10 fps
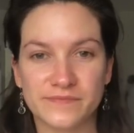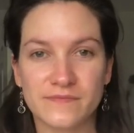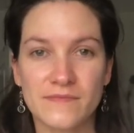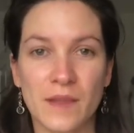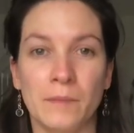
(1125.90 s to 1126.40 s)

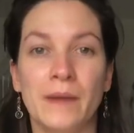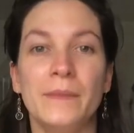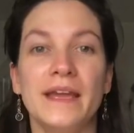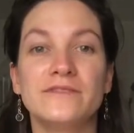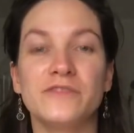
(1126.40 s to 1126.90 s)

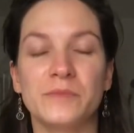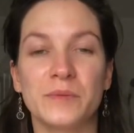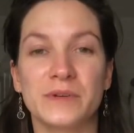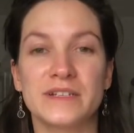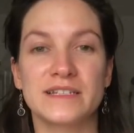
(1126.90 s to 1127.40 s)
for me
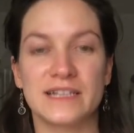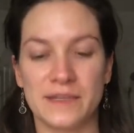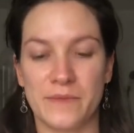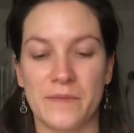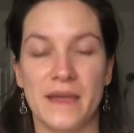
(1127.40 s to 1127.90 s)
personally,
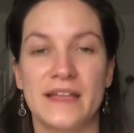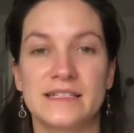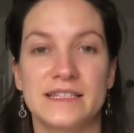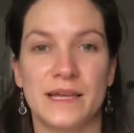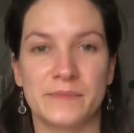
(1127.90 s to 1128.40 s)
my main
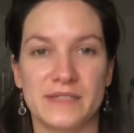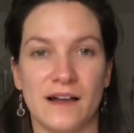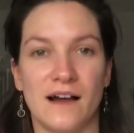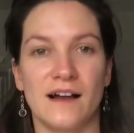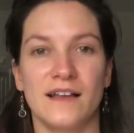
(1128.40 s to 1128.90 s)
steps
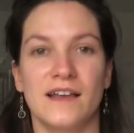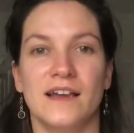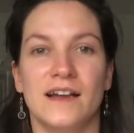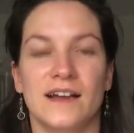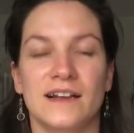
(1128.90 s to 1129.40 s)
are
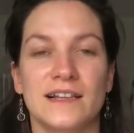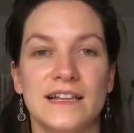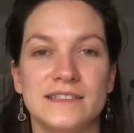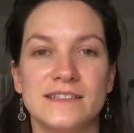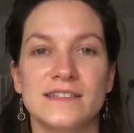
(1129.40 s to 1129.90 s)

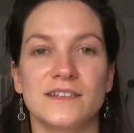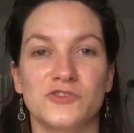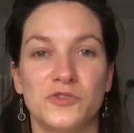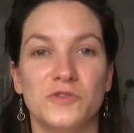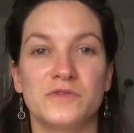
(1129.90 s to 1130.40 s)
cleanse,
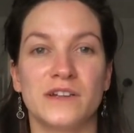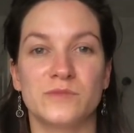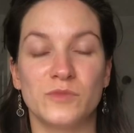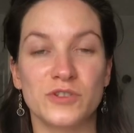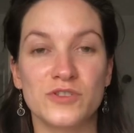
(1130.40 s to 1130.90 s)
tone and
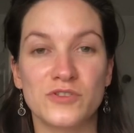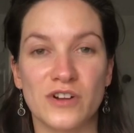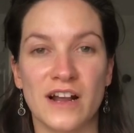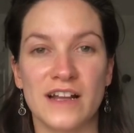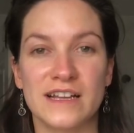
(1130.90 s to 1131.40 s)

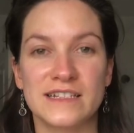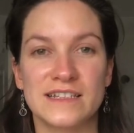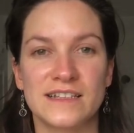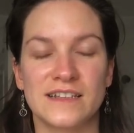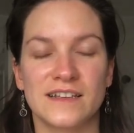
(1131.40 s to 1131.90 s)
moisturize.
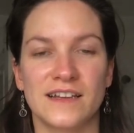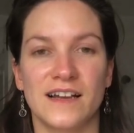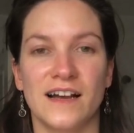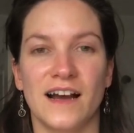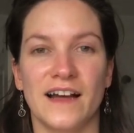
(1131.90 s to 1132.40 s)

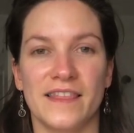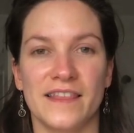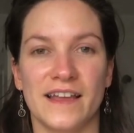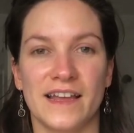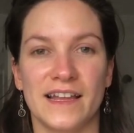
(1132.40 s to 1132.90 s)
And
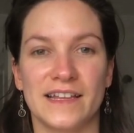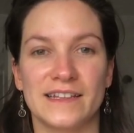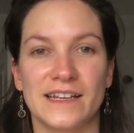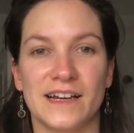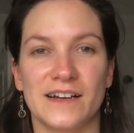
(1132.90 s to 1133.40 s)
then
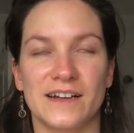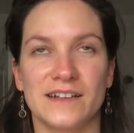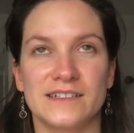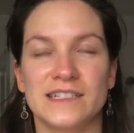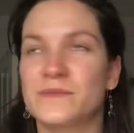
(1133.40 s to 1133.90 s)

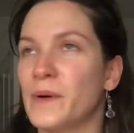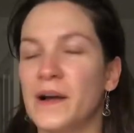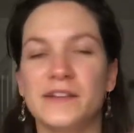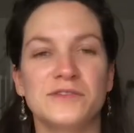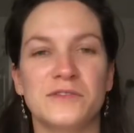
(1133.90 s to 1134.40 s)

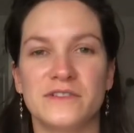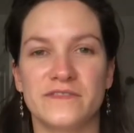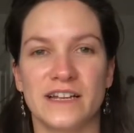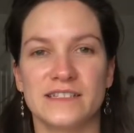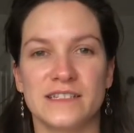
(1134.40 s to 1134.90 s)
despite all of
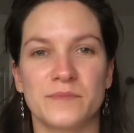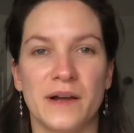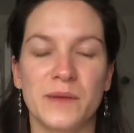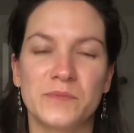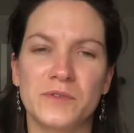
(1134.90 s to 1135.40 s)
that,
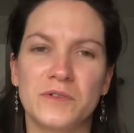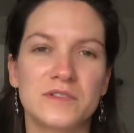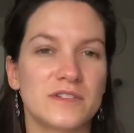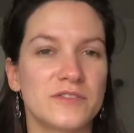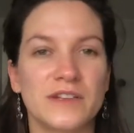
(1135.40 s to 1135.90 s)
despite all the
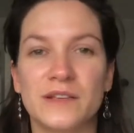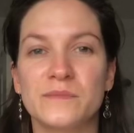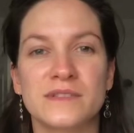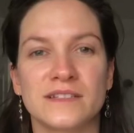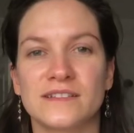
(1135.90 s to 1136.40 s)

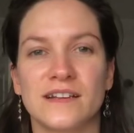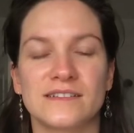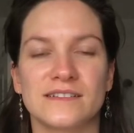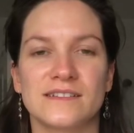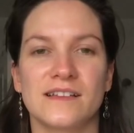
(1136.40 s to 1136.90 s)
creams and
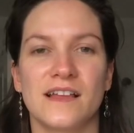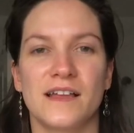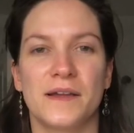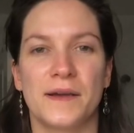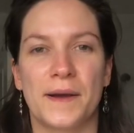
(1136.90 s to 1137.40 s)

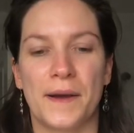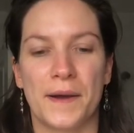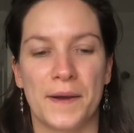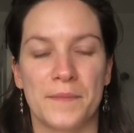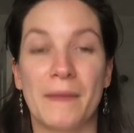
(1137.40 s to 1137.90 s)

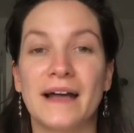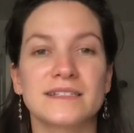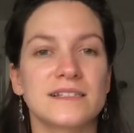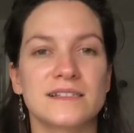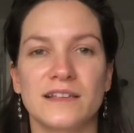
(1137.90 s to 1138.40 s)

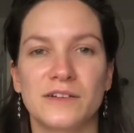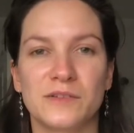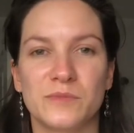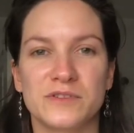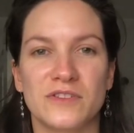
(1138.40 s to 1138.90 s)
masks that you can
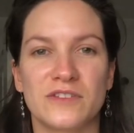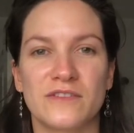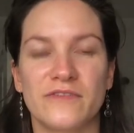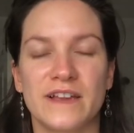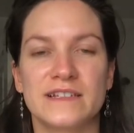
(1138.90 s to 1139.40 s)
put on your
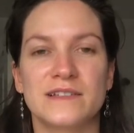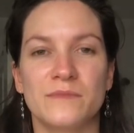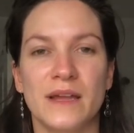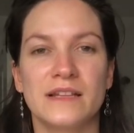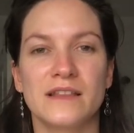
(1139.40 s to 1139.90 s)
face, the
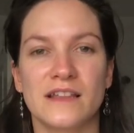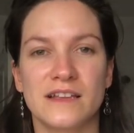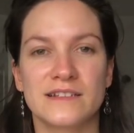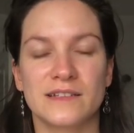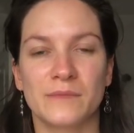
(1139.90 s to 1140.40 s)
main
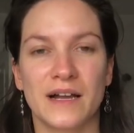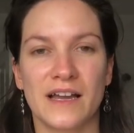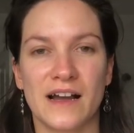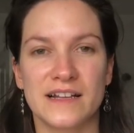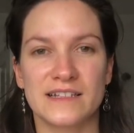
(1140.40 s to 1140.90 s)
things in my
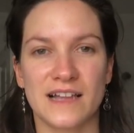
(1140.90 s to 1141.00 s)
eyes are